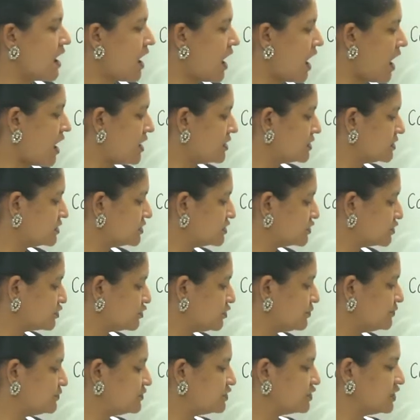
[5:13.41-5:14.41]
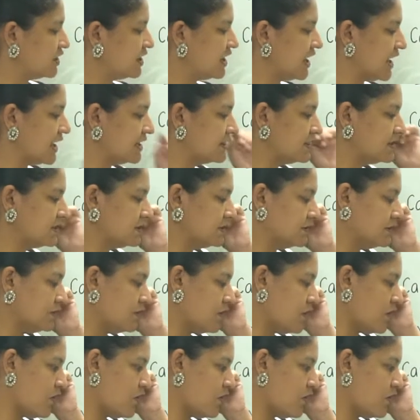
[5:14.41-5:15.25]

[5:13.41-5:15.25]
are grouped together